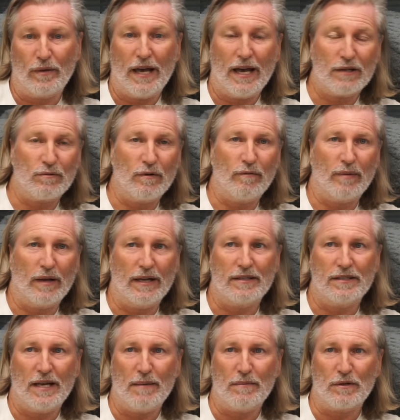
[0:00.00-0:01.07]
Yes, we've played
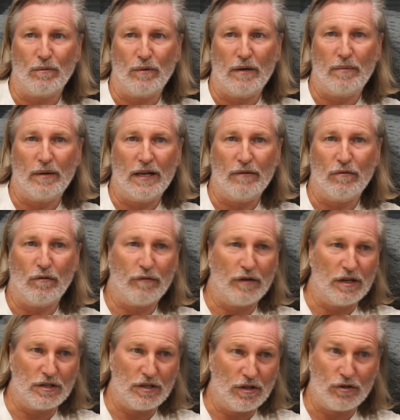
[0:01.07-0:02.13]
teams that we believe will
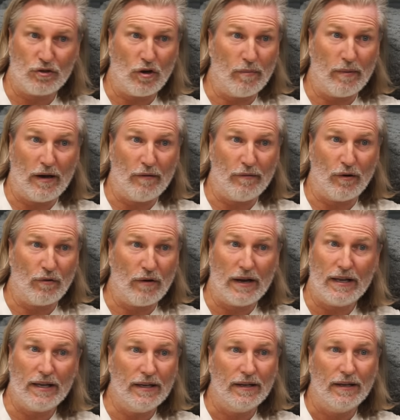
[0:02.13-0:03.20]
finish in the top half
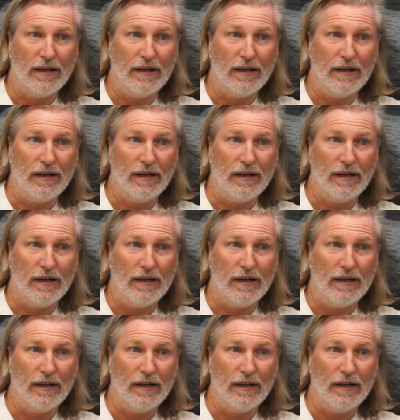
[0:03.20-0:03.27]
already.